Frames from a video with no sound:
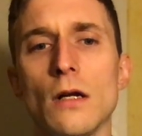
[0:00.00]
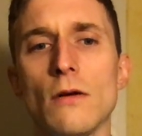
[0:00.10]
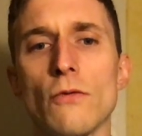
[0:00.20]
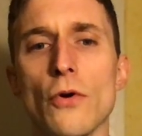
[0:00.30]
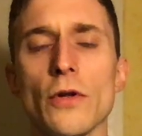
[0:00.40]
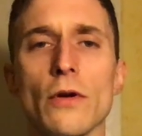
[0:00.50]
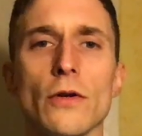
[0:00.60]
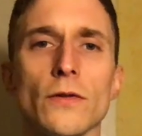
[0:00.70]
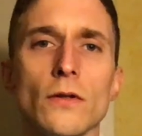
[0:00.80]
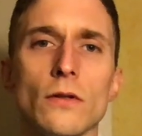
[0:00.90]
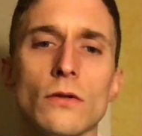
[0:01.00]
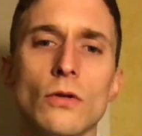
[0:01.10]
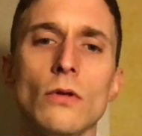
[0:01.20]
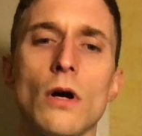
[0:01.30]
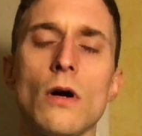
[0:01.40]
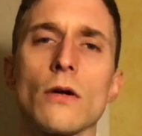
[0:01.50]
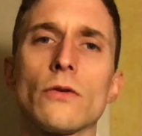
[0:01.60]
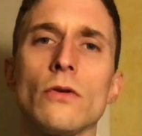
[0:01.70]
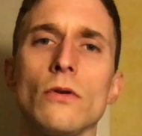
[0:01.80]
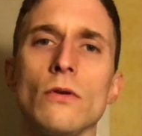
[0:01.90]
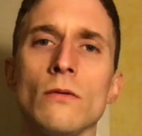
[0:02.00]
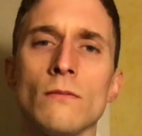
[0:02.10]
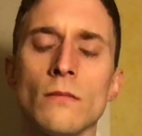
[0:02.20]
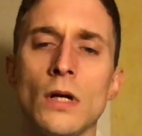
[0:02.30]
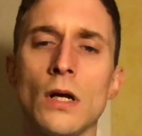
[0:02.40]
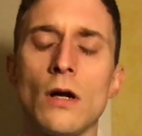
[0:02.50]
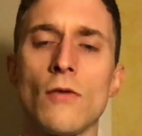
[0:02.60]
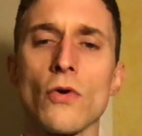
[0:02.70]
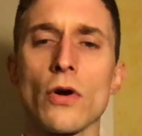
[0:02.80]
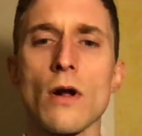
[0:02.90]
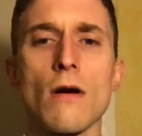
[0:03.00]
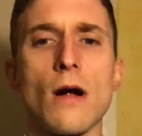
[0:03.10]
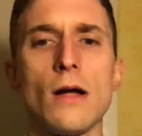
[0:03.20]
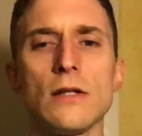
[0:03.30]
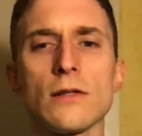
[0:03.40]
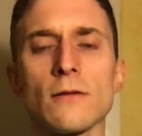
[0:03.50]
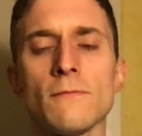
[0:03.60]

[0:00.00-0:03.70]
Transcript: 4 years is too long to avert our eyes.